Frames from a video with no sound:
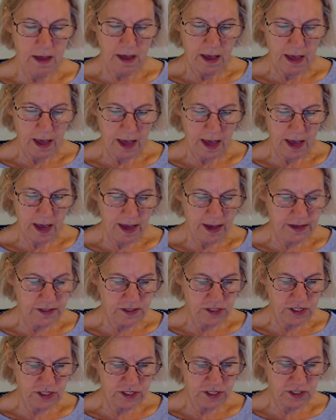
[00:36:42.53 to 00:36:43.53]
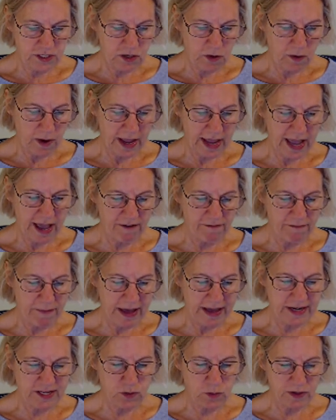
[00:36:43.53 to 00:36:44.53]
And so I have
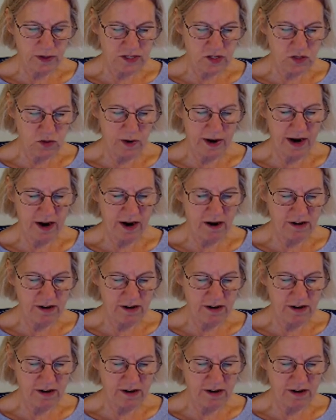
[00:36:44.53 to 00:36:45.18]
-1 squared,